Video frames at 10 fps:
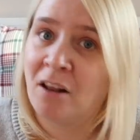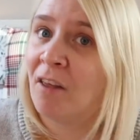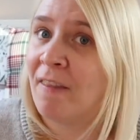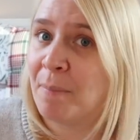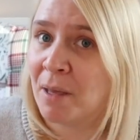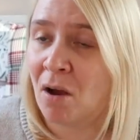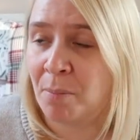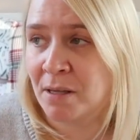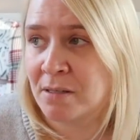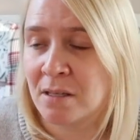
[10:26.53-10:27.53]
like their PR
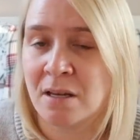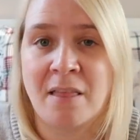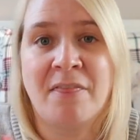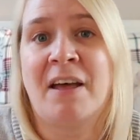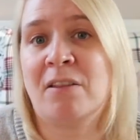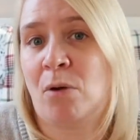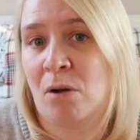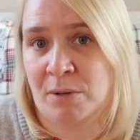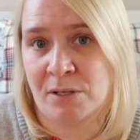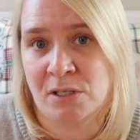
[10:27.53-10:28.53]
person. That's what
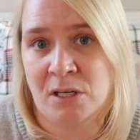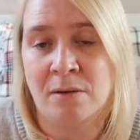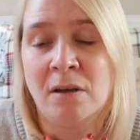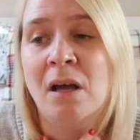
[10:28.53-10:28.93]
I wanted to do.